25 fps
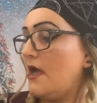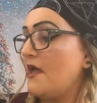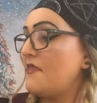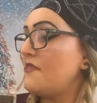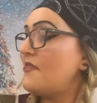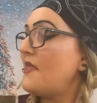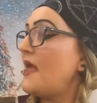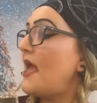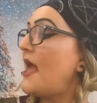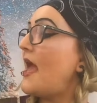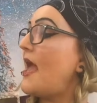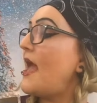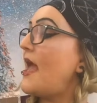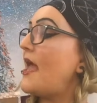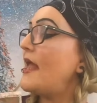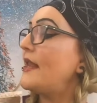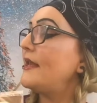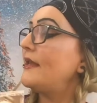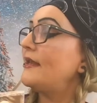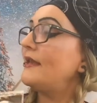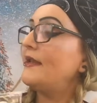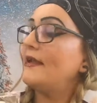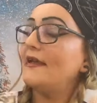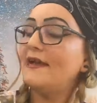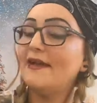And
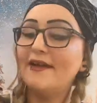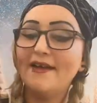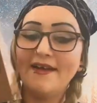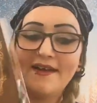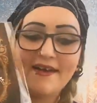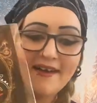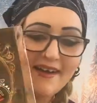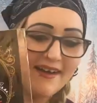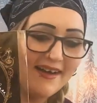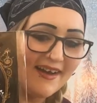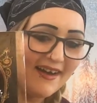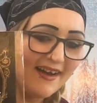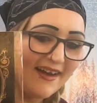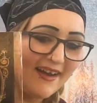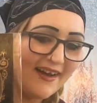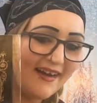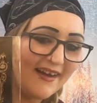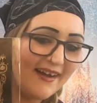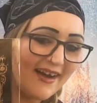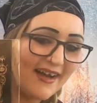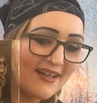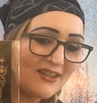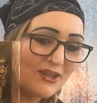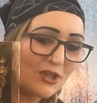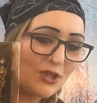then, oh,
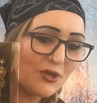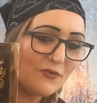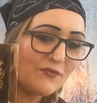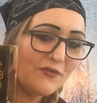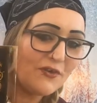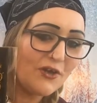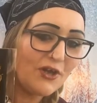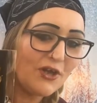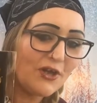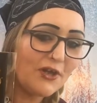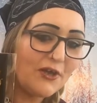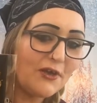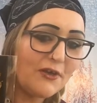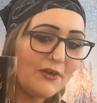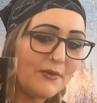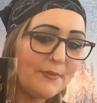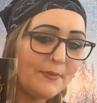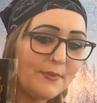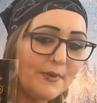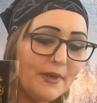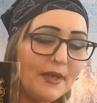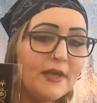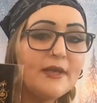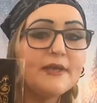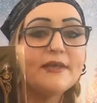I love them.